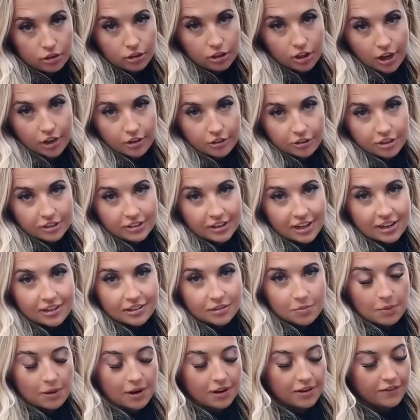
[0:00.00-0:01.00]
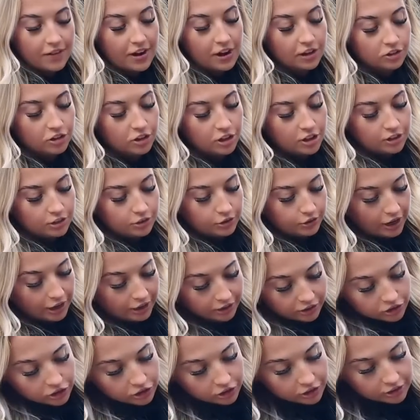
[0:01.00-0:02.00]
So today's plan of action is we're
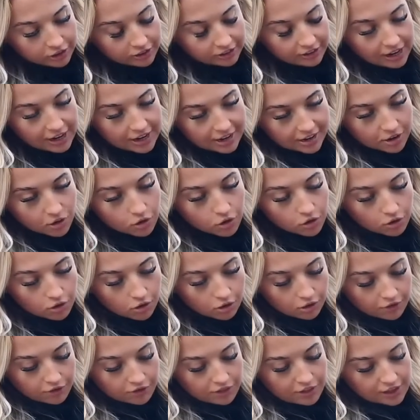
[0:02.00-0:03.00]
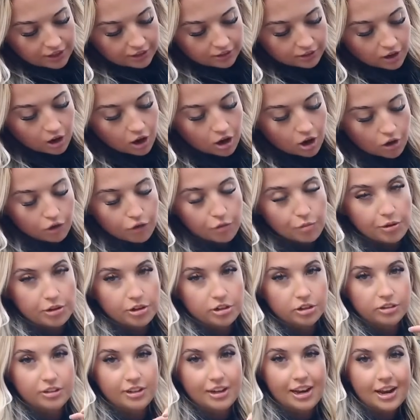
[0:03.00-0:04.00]
actually going to take all of this off,
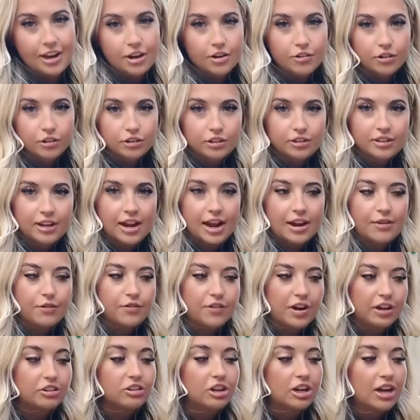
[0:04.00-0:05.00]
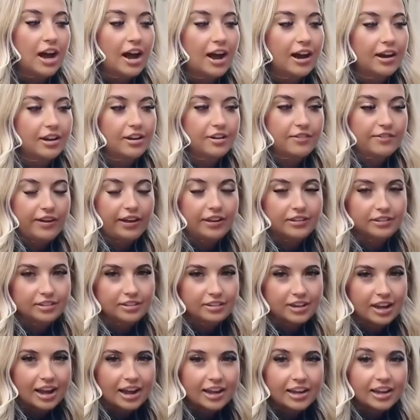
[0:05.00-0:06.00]
because later on today we've actually hired a van
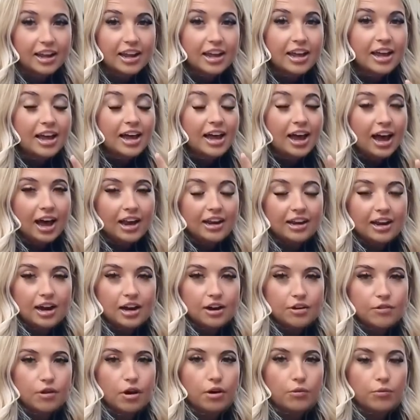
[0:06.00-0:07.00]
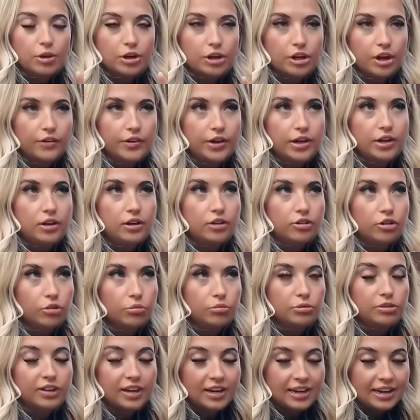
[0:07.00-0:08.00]
today, and later on we're going
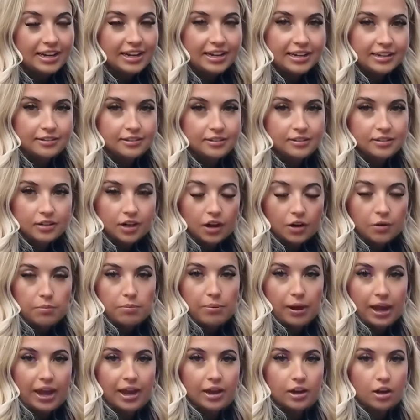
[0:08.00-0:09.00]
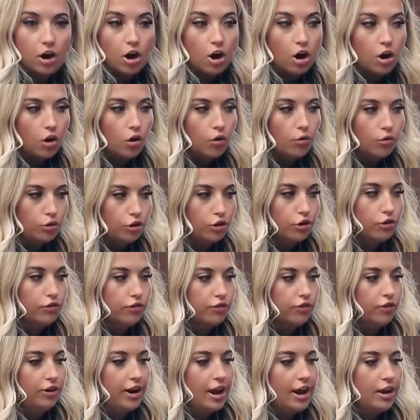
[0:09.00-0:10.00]
up to Leeds to go and pick a whole new
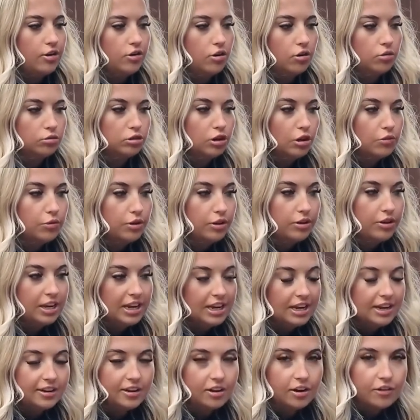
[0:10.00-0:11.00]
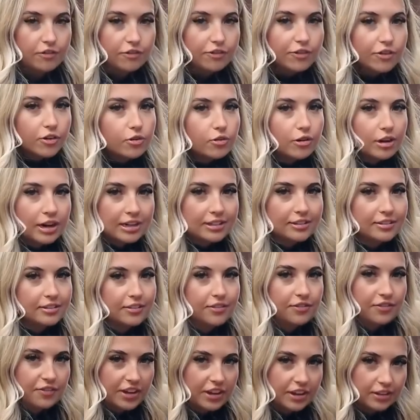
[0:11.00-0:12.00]
front end up. So we need a full list
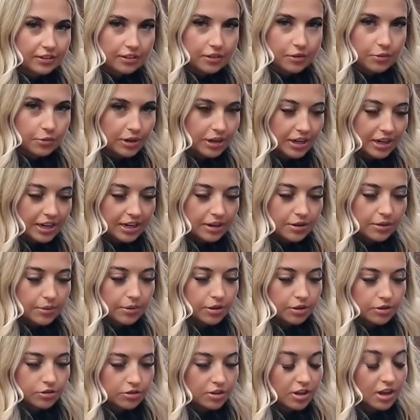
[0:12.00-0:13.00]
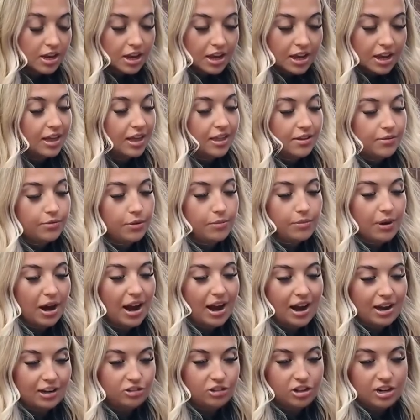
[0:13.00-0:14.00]
of things that we need, because we
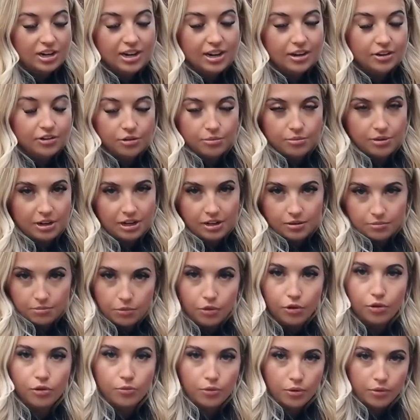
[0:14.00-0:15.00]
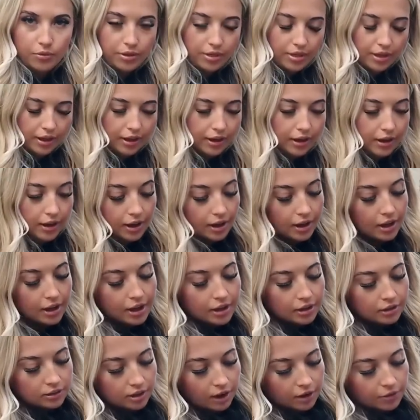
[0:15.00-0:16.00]
might actually end up needing more than what we think.
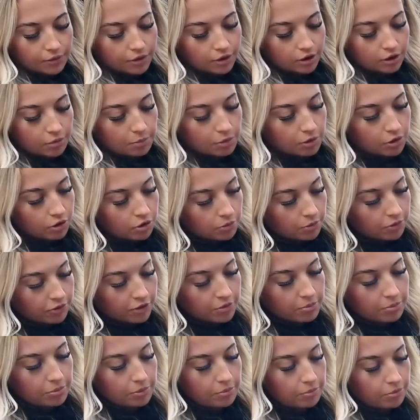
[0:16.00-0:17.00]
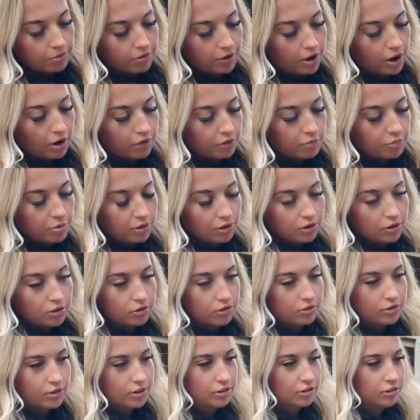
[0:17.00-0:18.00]
So we're going to pull the front bumper off, pull all
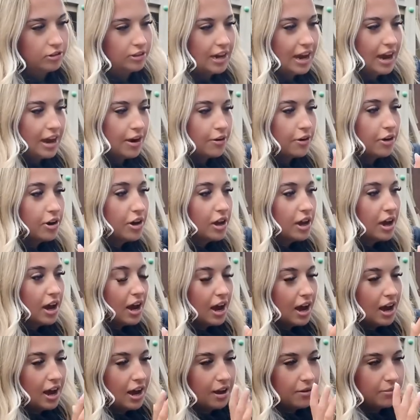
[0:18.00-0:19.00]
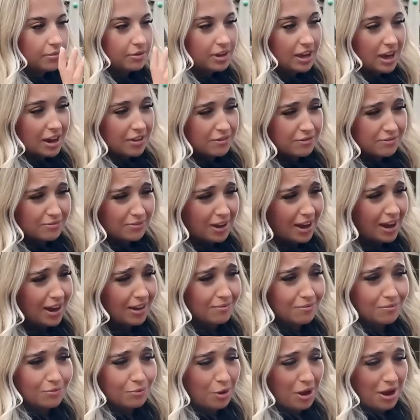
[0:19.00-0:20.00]
the grills out, and get
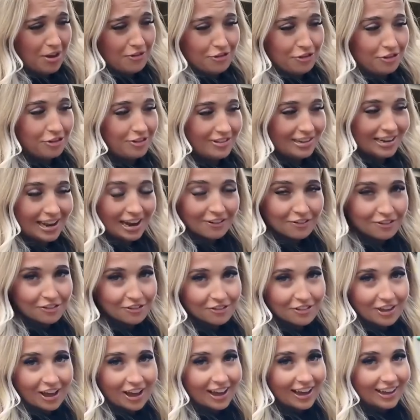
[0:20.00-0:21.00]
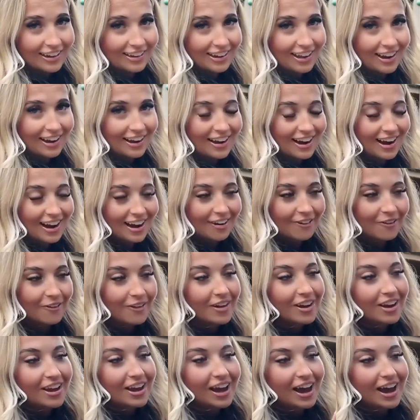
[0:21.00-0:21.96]
that, whatever is left of that headlight out.